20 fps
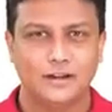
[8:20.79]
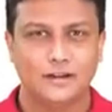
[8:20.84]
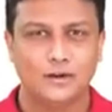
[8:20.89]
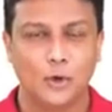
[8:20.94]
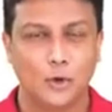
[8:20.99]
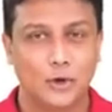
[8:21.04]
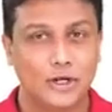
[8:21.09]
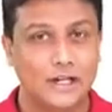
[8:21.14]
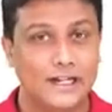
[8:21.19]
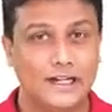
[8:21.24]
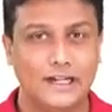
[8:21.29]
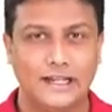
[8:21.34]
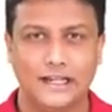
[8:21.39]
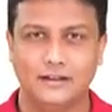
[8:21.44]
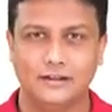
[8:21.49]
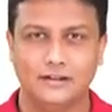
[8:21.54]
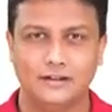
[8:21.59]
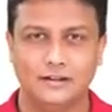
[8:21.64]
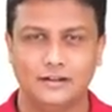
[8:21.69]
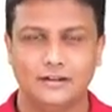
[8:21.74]
correlating
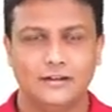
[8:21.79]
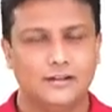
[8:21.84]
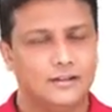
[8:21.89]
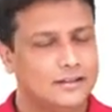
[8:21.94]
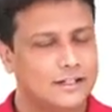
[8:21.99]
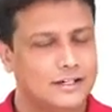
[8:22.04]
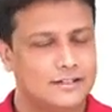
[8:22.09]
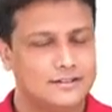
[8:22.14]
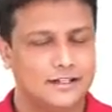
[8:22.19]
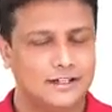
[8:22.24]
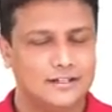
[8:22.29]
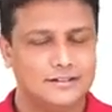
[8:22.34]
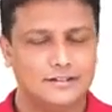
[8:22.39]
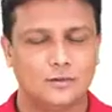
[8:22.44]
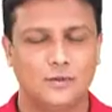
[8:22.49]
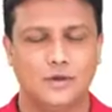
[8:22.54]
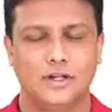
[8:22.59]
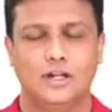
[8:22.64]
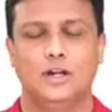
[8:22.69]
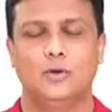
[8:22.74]
here. That is the reason
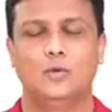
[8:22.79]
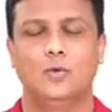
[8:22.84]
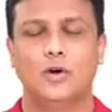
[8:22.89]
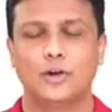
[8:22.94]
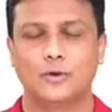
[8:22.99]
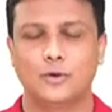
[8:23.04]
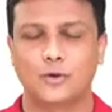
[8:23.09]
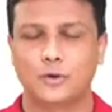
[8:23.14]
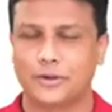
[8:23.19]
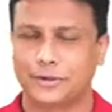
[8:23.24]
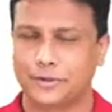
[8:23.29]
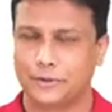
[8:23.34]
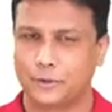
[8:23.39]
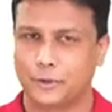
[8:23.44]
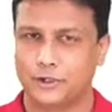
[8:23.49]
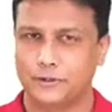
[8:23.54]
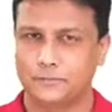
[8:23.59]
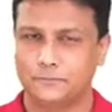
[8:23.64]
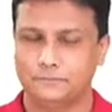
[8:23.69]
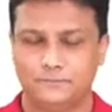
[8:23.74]
why I want you to recall.